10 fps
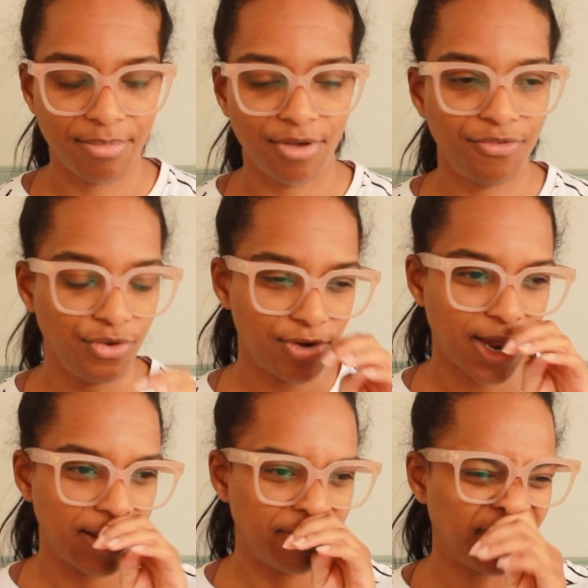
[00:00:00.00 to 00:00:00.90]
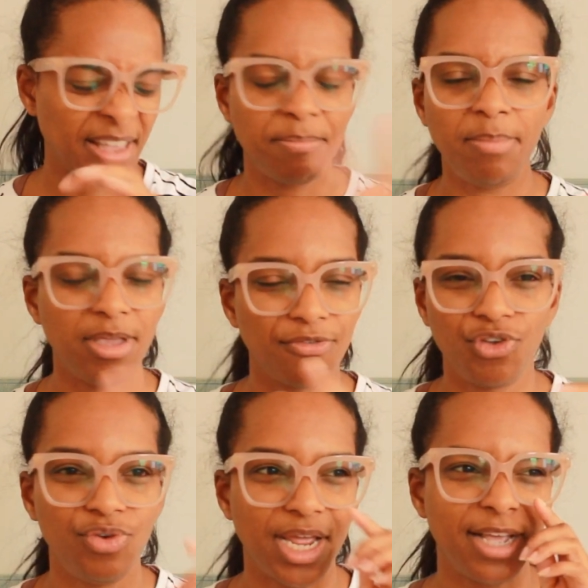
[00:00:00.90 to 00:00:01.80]
a few times, like maybe a
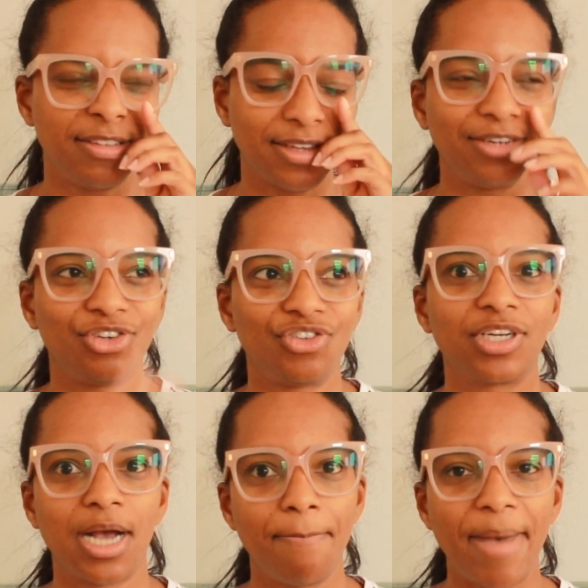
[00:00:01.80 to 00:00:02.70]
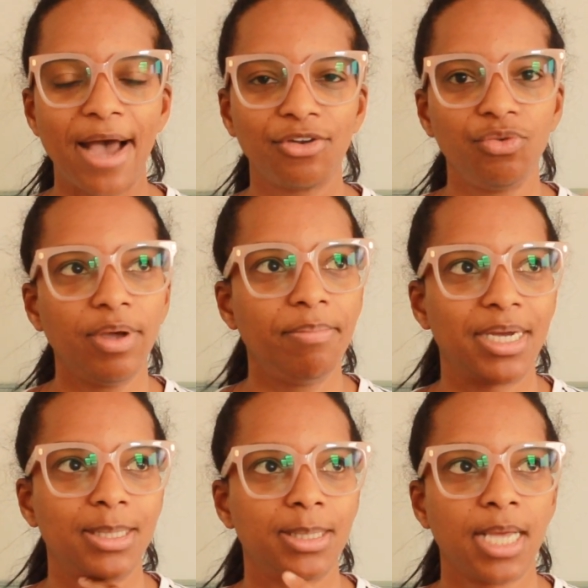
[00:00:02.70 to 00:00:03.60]
few days, like just to come back to it,
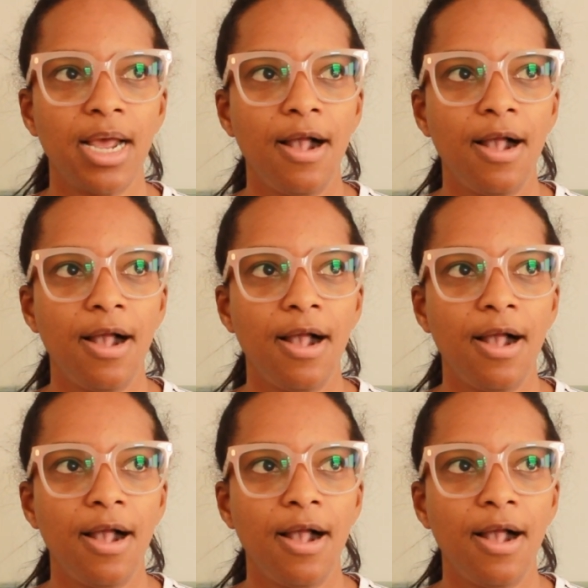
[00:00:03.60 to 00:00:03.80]
because